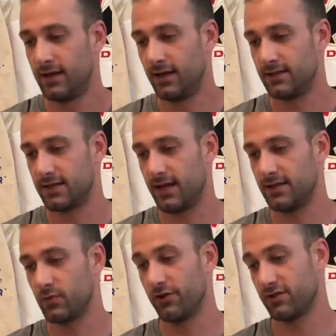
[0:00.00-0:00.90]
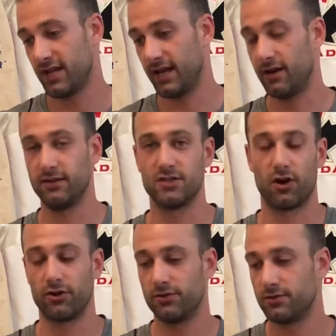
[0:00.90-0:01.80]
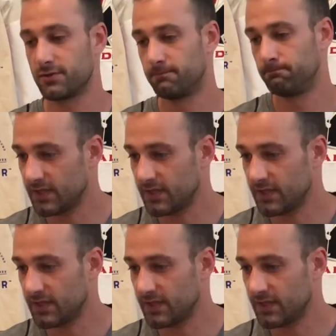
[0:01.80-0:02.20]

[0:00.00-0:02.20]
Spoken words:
is what they're saying here in these articles.